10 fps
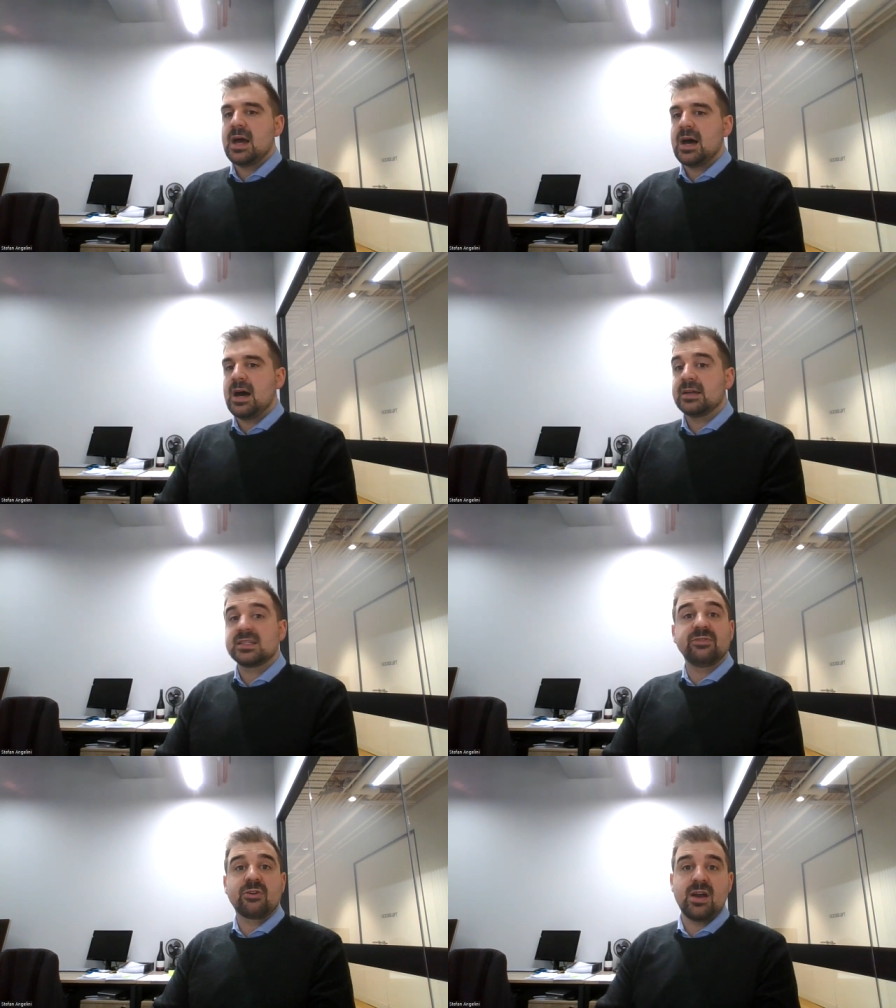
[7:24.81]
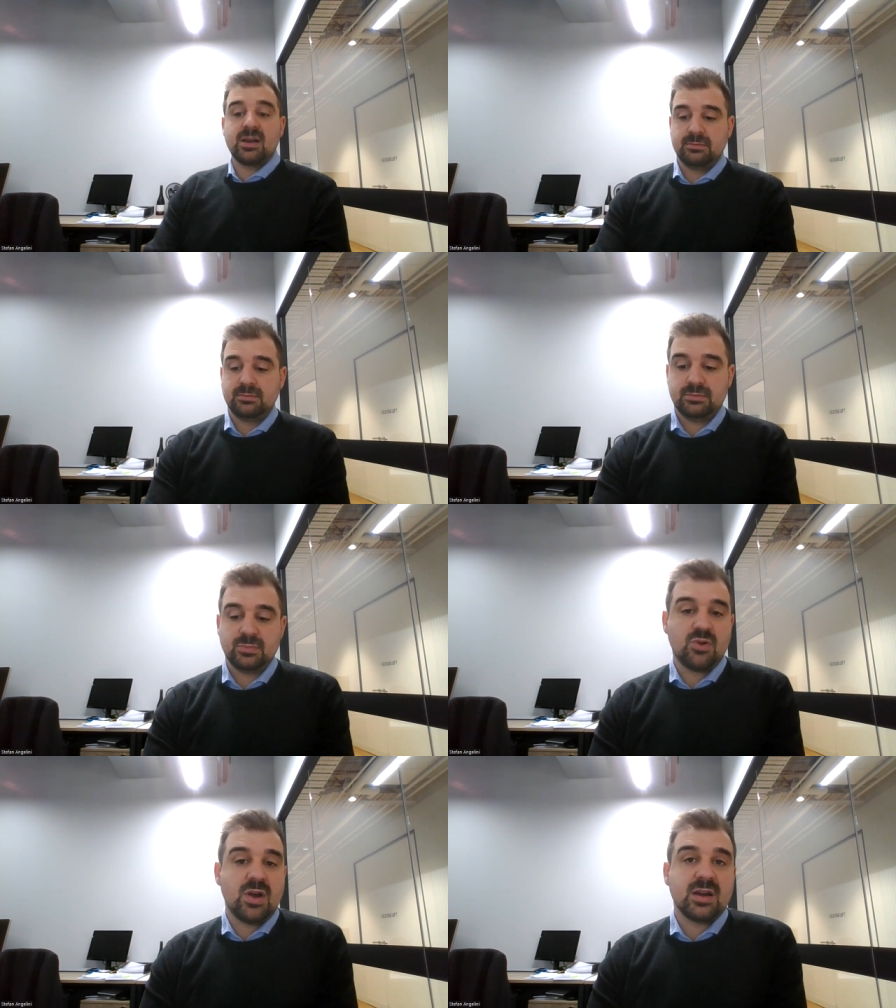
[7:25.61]
uh, except for Crown.
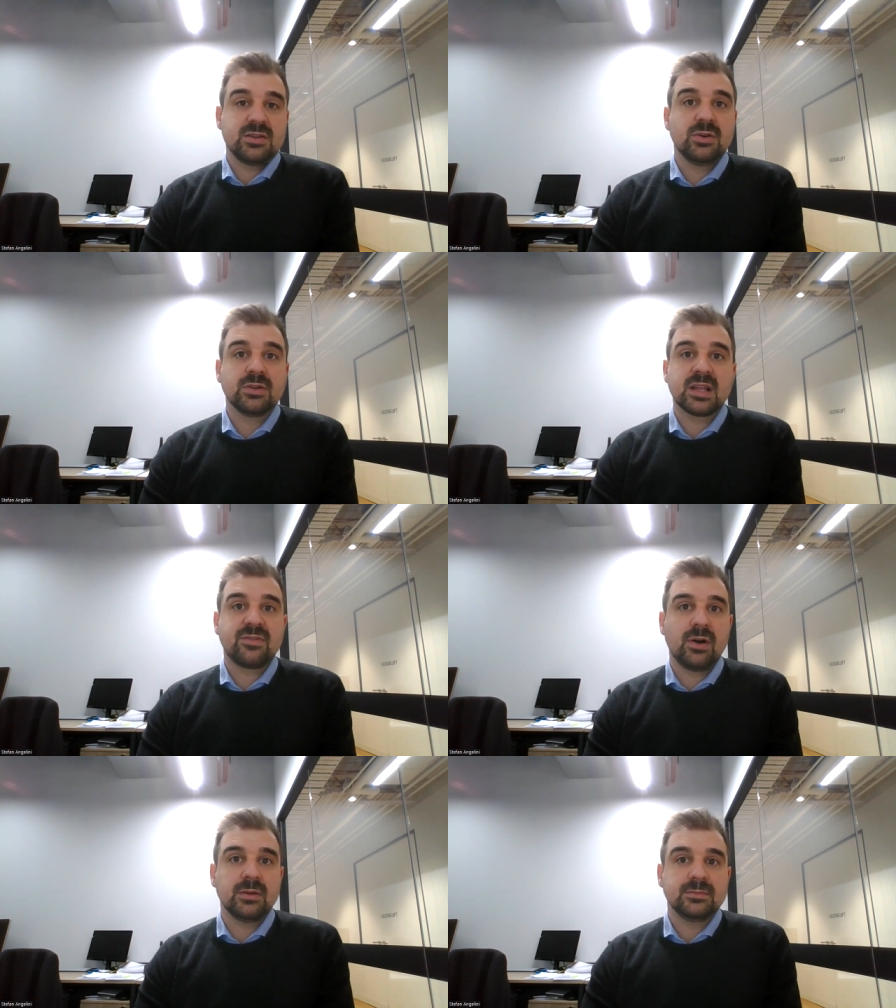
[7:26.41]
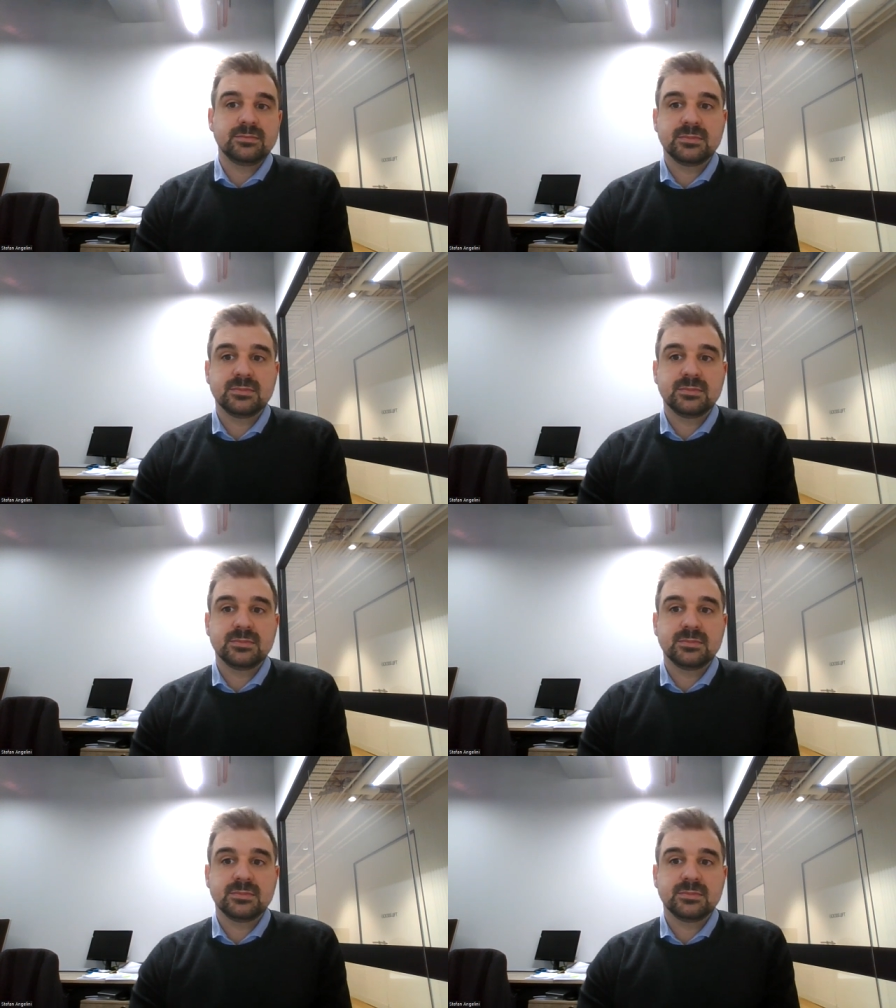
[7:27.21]
Crown can do it. That's fine.